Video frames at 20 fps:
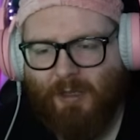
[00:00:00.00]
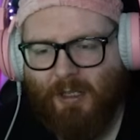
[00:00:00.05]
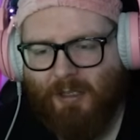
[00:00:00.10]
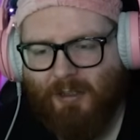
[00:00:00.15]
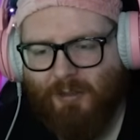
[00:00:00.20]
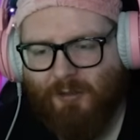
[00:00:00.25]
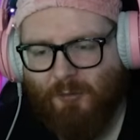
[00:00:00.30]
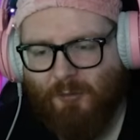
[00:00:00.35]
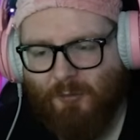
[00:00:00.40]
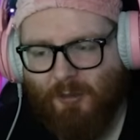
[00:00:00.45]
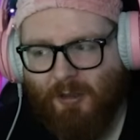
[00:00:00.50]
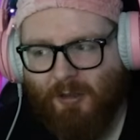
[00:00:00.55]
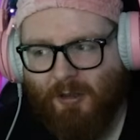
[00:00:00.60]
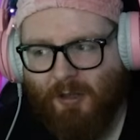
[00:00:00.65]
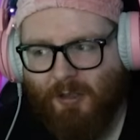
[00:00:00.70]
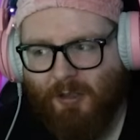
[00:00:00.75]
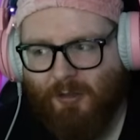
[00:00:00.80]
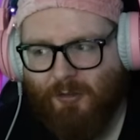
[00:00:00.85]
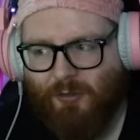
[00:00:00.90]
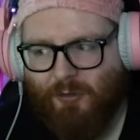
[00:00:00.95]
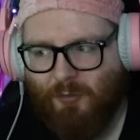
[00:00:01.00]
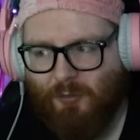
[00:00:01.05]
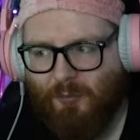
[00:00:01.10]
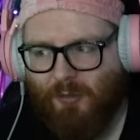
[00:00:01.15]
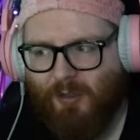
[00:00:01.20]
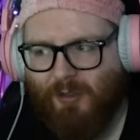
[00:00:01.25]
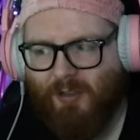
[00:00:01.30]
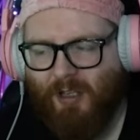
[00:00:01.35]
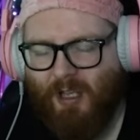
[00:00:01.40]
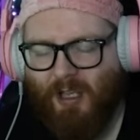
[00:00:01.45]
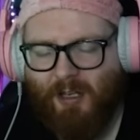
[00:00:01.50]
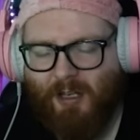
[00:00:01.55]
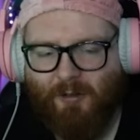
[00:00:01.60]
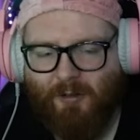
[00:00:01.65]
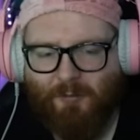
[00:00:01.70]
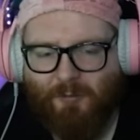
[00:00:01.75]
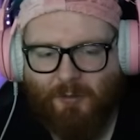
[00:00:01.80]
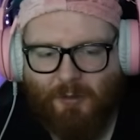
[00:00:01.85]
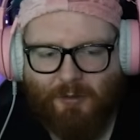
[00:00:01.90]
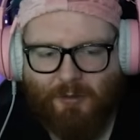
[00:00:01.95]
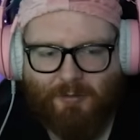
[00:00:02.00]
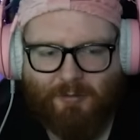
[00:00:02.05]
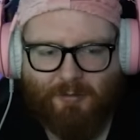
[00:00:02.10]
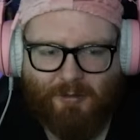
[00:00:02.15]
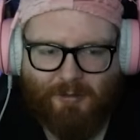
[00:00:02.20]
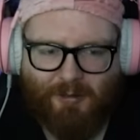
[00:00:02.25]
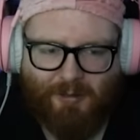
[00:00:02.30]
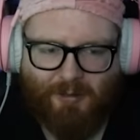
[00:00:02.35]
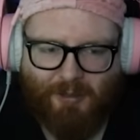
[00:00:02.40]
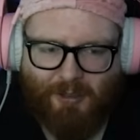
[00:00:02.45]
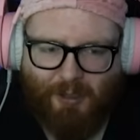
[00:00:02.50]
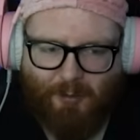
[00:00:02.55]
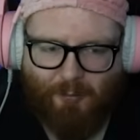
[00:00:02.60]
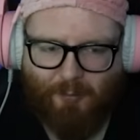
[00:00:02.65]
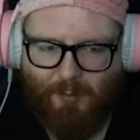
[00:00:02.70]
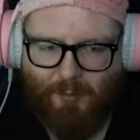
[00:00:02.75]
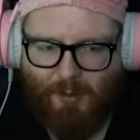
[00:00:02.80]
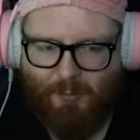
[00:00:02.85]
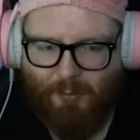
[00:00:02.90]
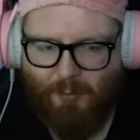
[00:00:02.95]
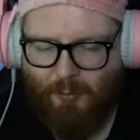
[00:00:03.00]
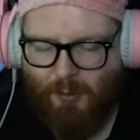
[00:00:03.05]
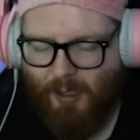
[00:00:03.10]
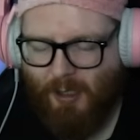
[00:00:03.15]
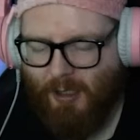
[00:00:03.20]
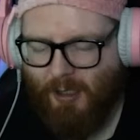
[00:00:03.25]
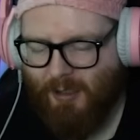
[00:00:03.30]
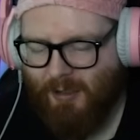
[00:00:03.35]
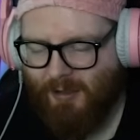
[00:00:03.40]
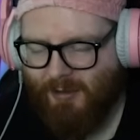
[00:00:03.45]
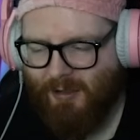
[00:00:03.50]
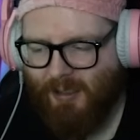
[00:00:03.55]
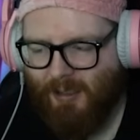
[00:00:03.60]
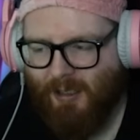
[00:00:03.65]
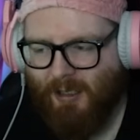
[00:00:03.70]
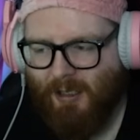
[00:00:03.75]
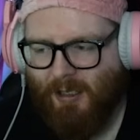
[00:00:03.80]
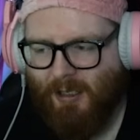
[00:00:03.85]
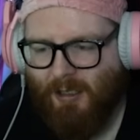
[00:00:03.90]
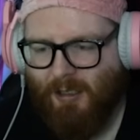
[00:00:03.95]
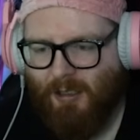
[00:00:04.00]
like, something that you shouldn't be scared of, but, you know, people were, is, like,